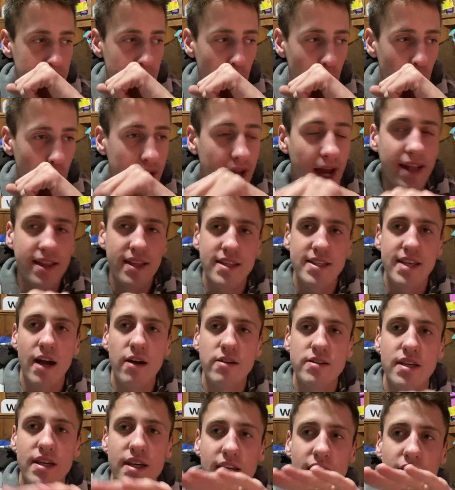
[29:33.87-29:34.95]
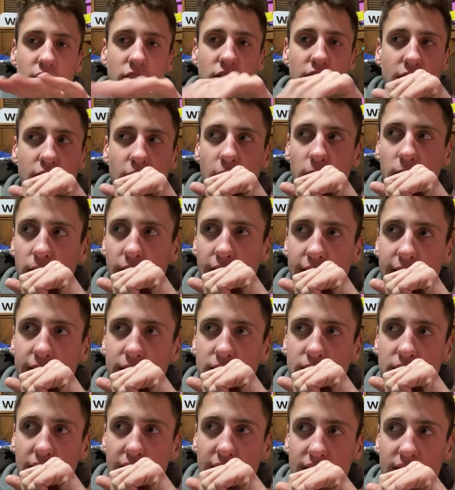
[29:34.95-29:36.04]
we got this house a year ago, right?
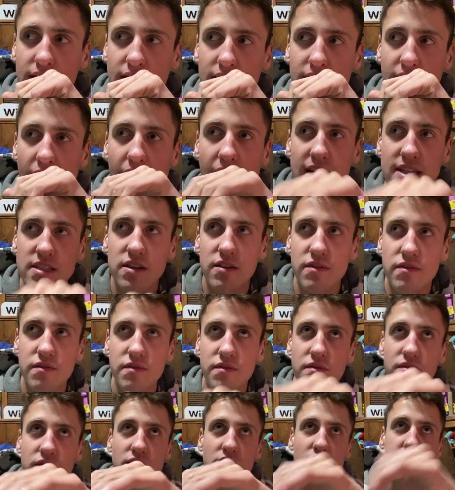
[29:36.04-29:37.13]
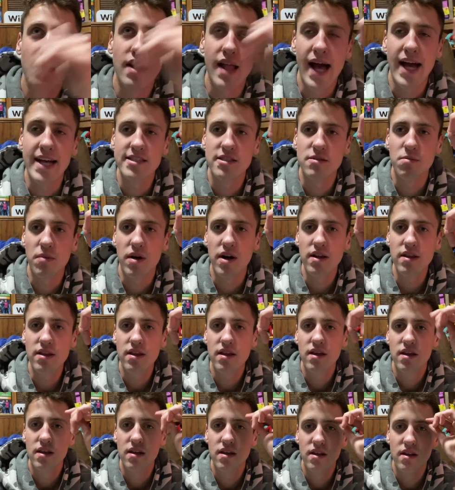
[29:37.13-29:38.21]
Like as of last month.
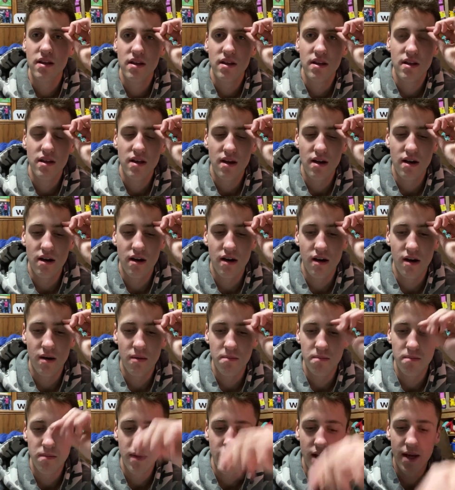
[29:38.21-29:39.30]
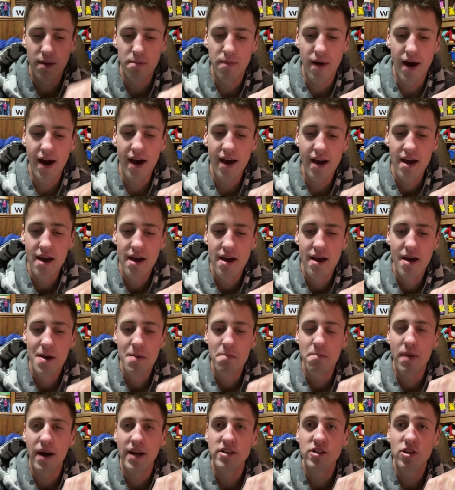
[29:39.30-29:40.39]
Um, in my
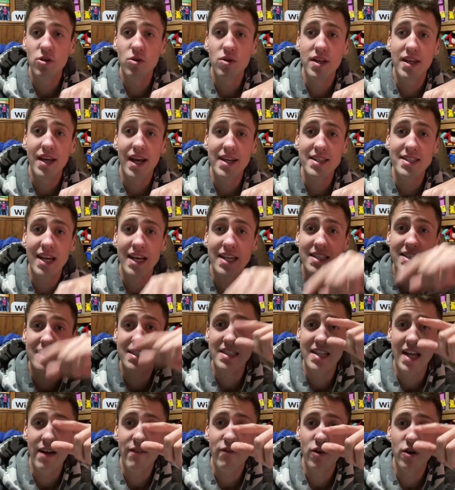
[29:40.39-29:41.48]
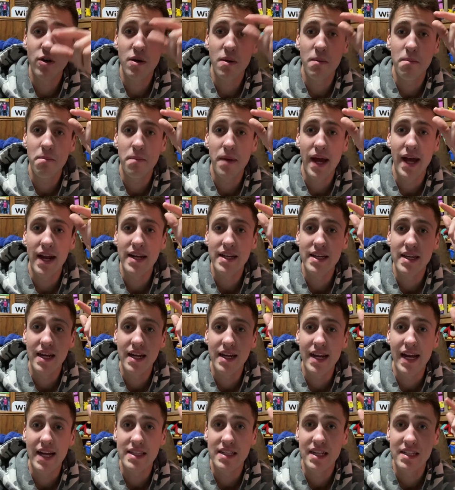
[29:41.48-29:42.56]
my 2DS has never been
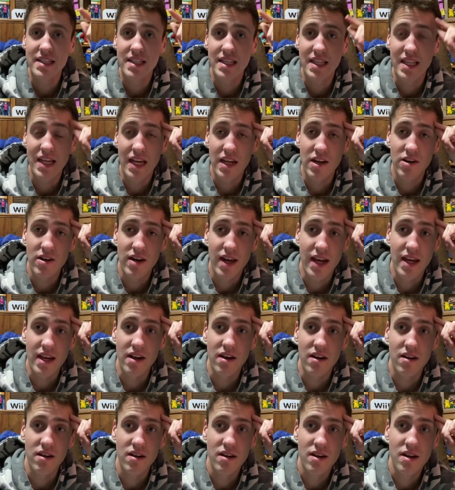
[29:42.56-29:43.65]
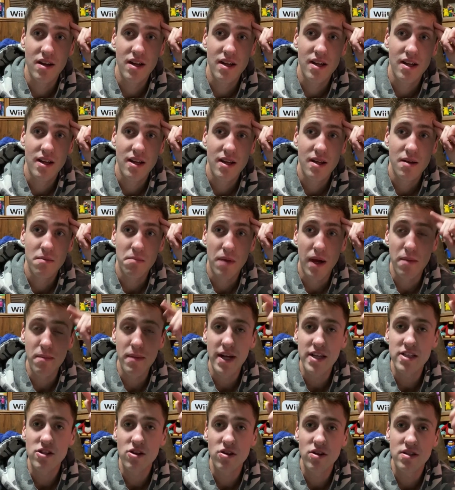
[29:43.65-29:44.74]
connected to the internet here. My
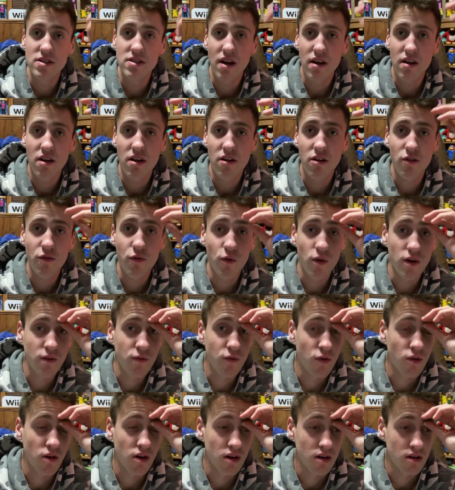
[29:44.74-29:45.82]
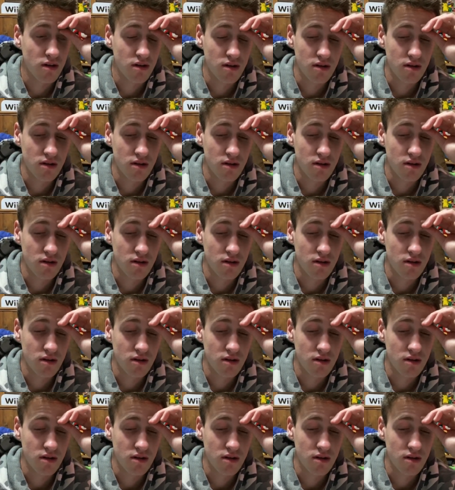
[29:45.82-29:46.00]
mixer is duck 44.